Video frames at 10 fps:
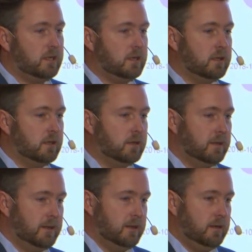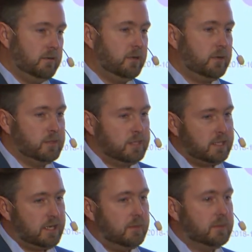and the frequency
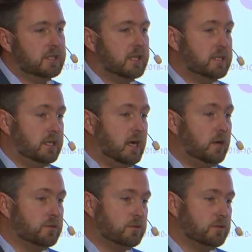time is actually out.